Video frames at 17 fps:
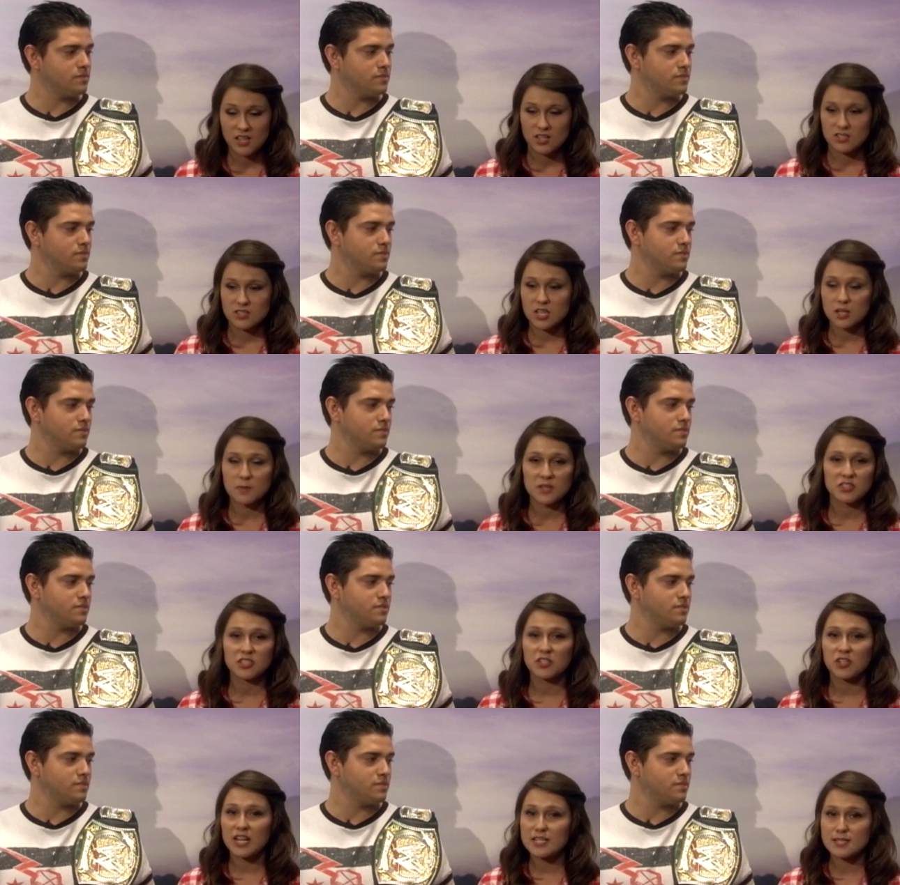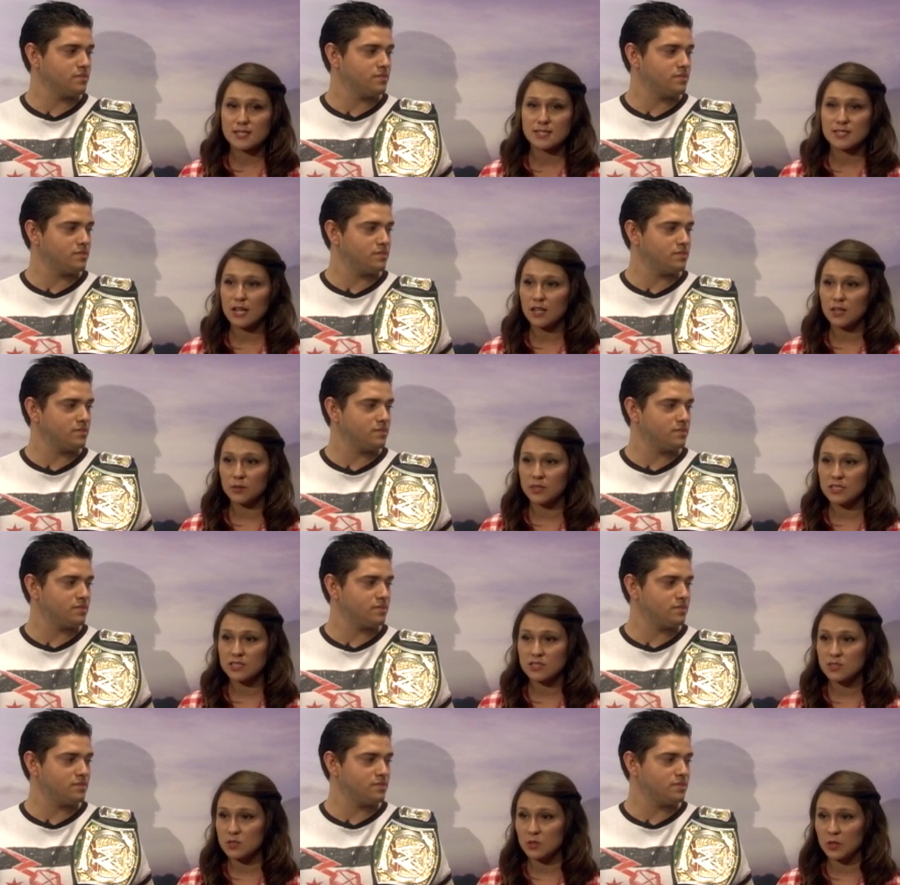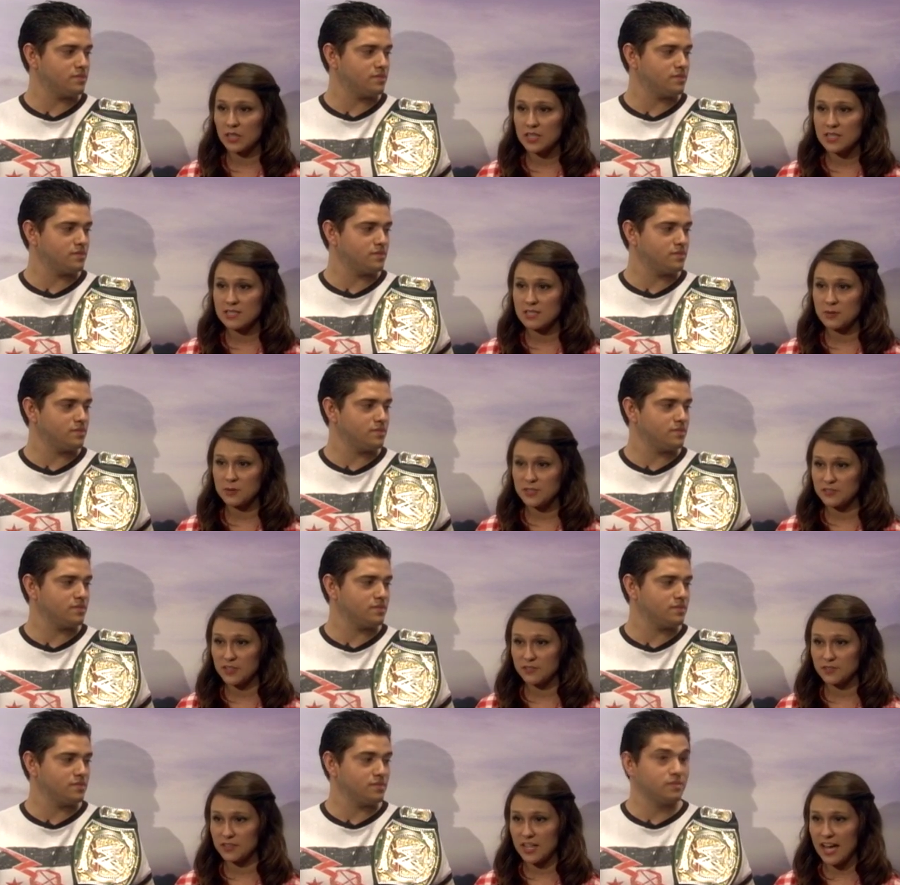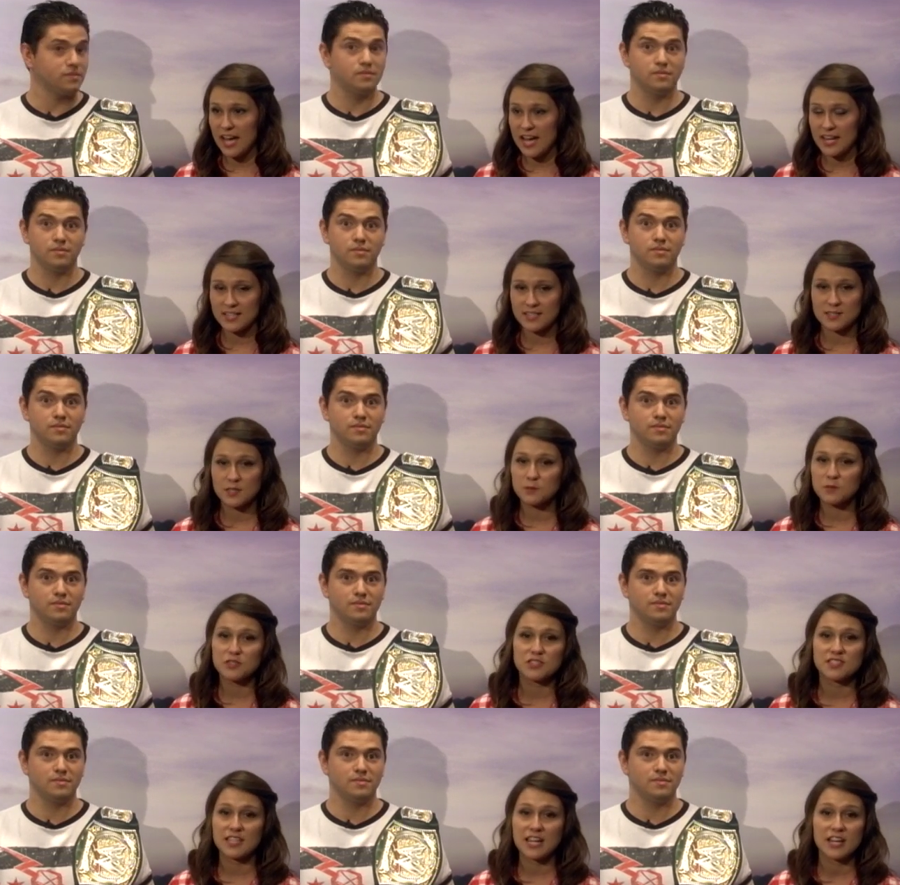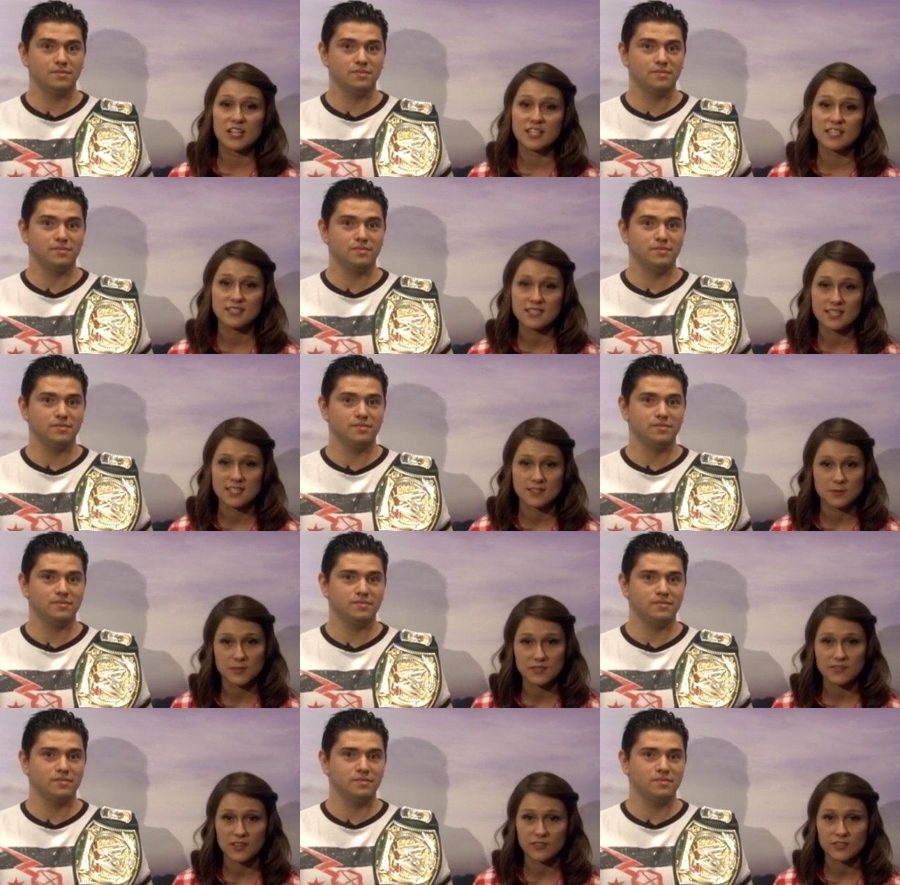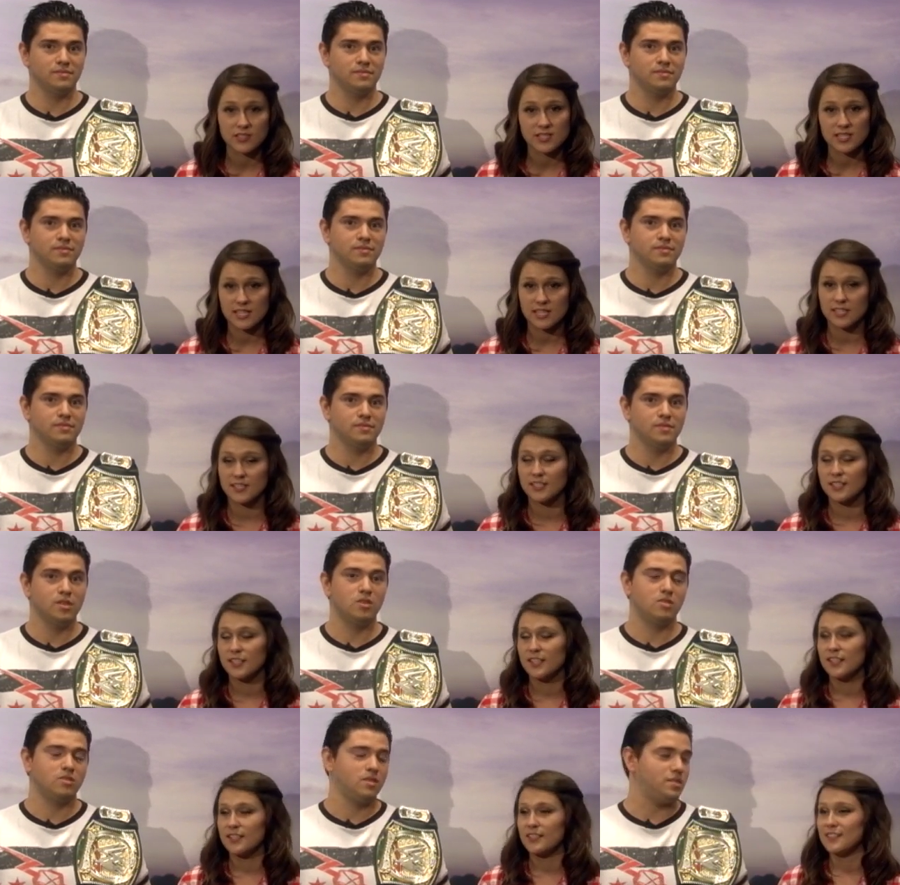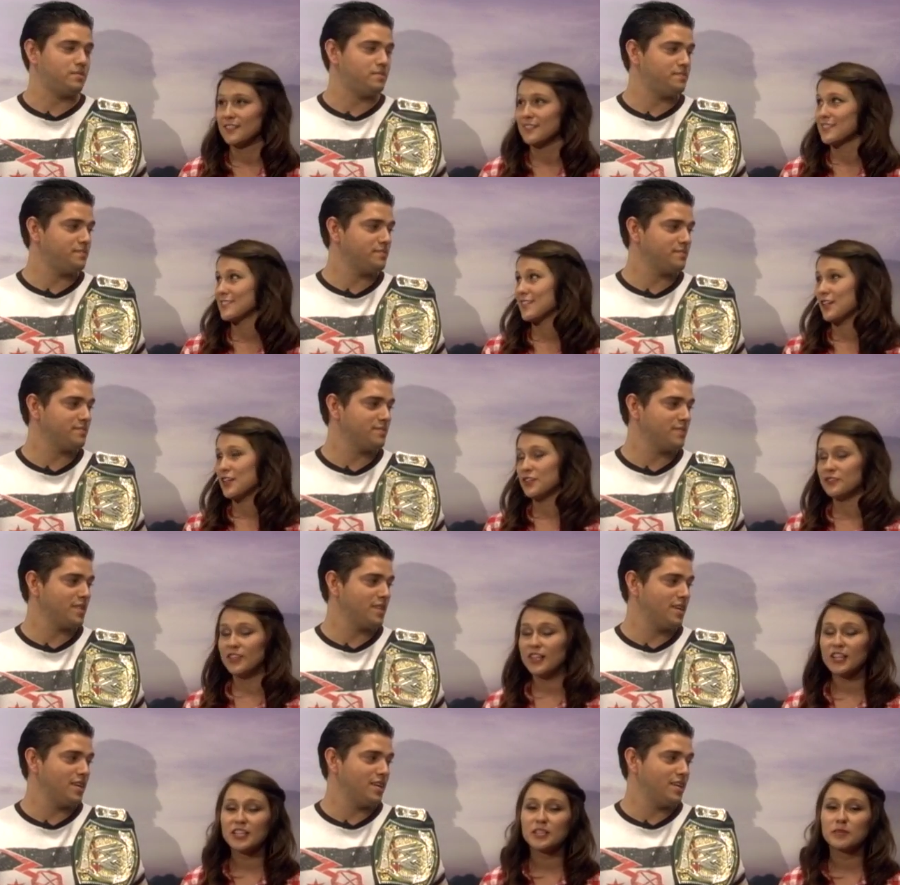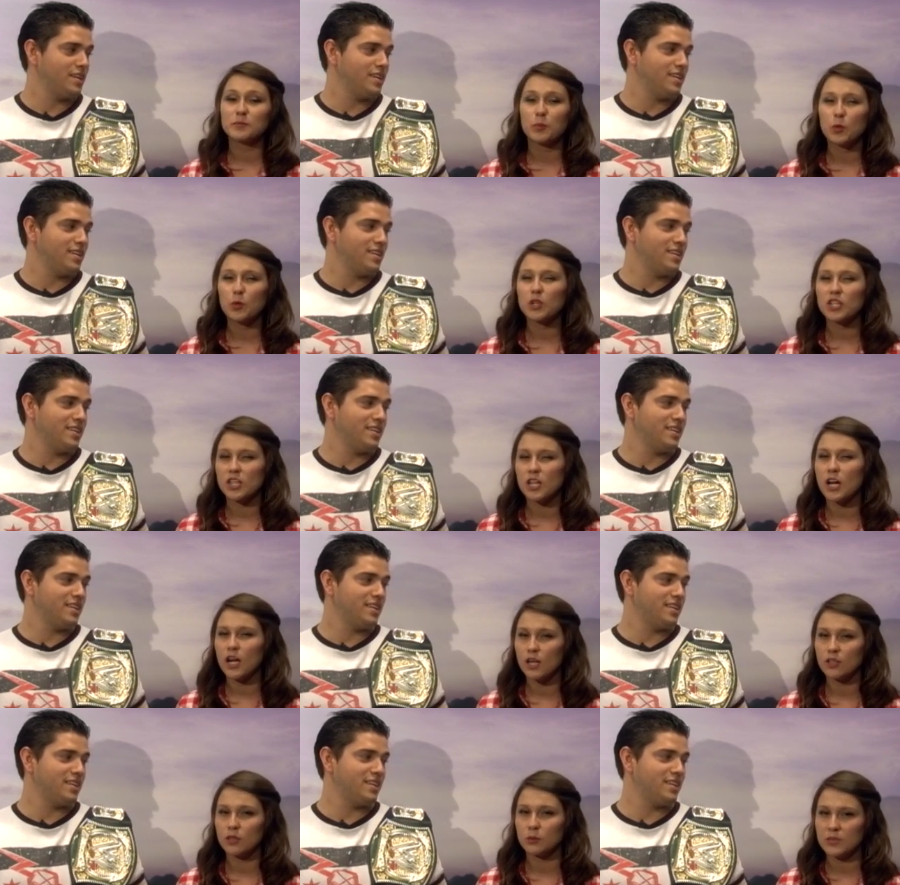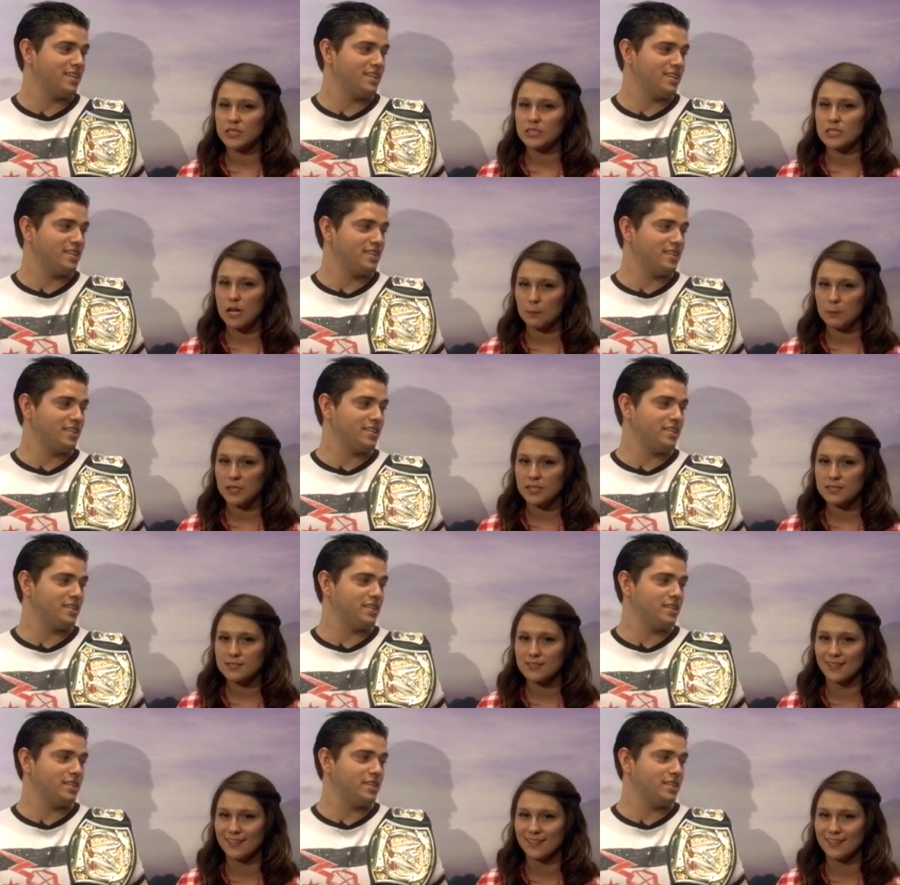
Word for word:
Speaker 1: Talk about the craziest Halloween stories that we've ever had and some of the scariest things we've ever seen. Oh, yeah. So, very important Halloween topics.